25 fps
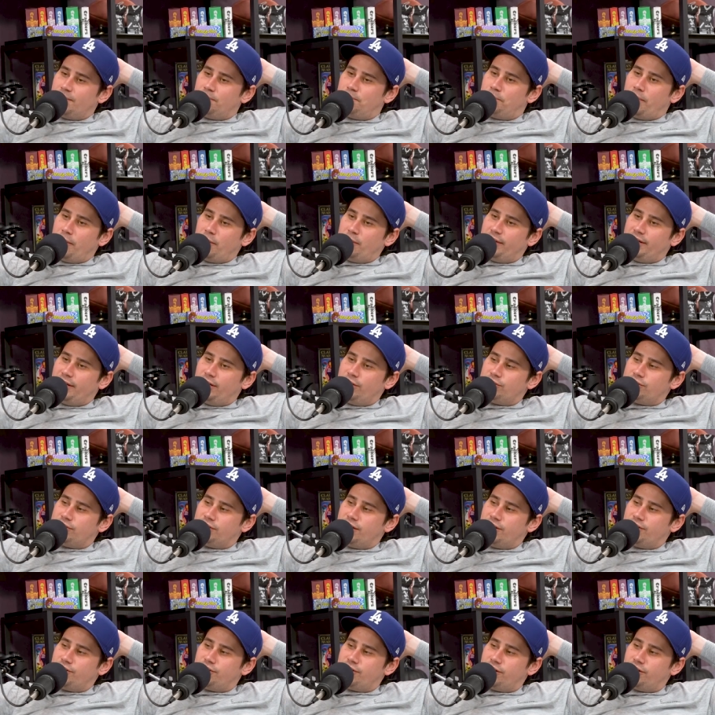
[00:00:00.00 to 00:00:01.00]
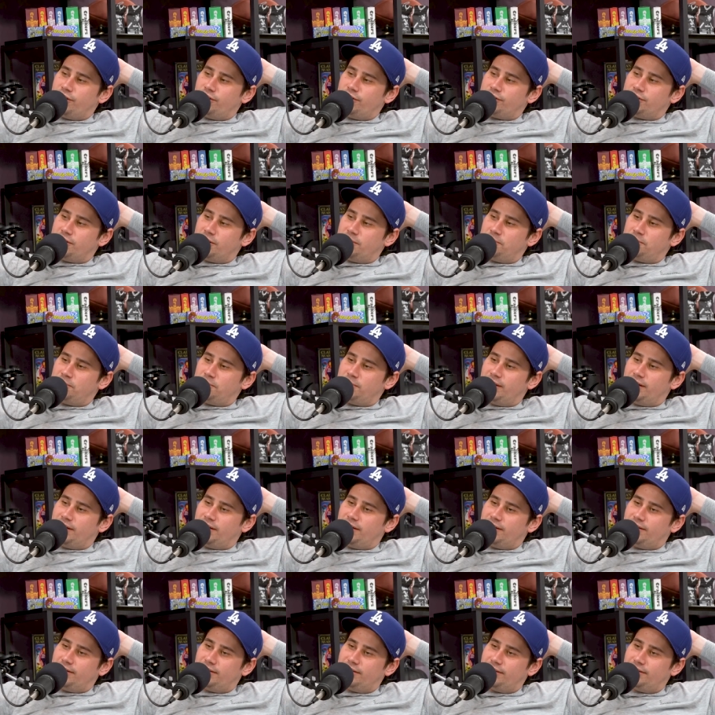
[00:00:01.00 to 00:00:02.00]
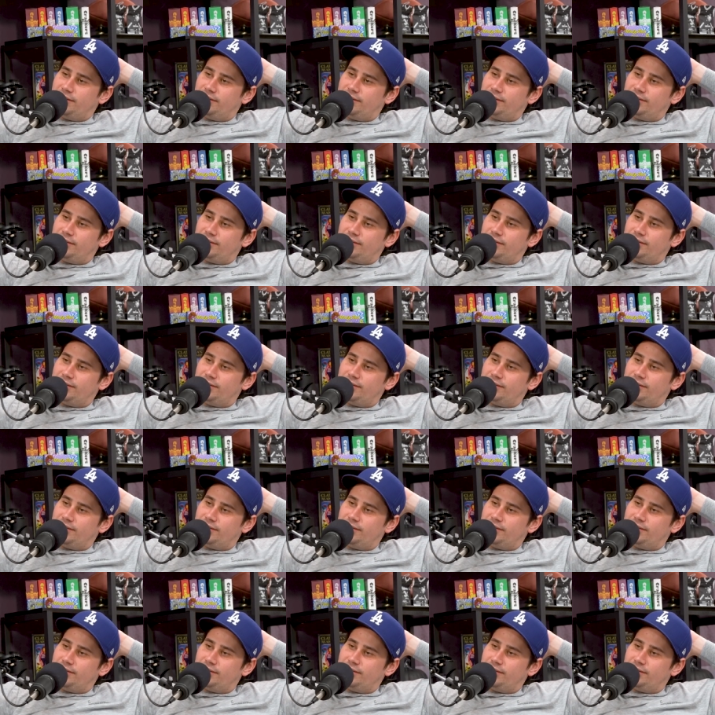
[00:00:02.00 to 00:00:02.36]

who's going to run a Ninja company. Or something. Yeah. Yeah.